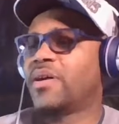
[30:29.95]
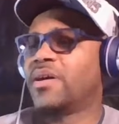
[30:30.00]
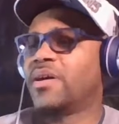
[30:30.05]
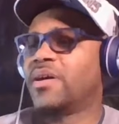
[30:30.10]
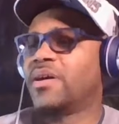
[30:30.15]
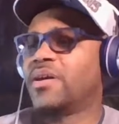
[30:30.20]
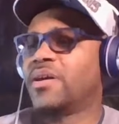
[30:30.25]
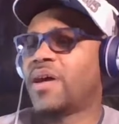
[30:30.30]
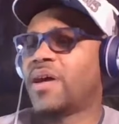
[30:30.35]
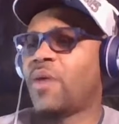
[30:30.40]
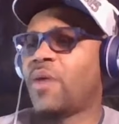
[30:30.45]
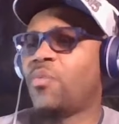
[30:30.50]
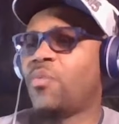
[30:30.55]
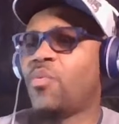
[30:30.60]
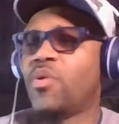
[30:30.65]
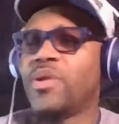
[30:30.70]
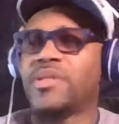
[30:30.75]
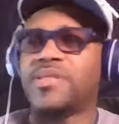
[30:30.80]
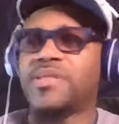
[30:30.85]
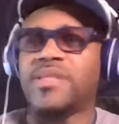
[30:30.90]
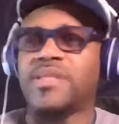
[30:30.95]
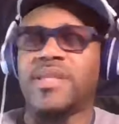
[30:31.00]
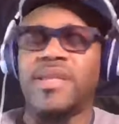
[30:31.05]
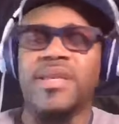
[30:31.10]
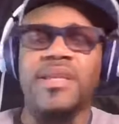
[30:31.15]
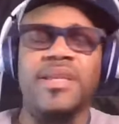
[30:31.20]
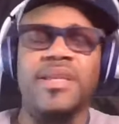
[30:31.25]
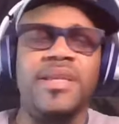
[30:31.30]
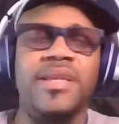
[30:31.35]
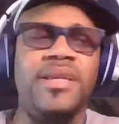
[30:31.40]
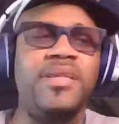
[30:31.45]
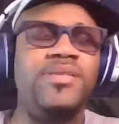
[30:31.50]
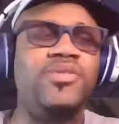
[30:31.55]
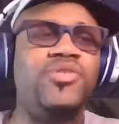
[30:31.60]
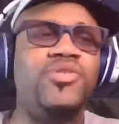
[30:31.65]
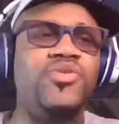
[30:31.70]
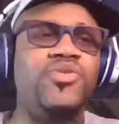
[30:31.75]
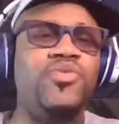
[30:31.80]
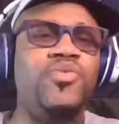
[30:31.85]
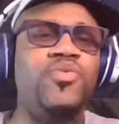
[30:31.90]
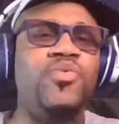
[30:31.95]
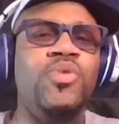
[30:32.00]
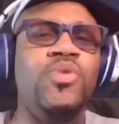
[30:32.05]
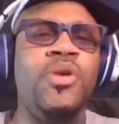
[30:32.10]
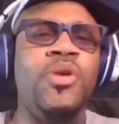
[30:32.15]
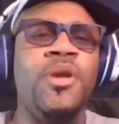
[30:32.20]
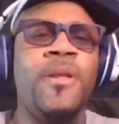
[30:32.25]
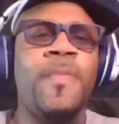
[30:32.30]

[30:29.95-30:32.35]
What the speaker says: I wanted to get into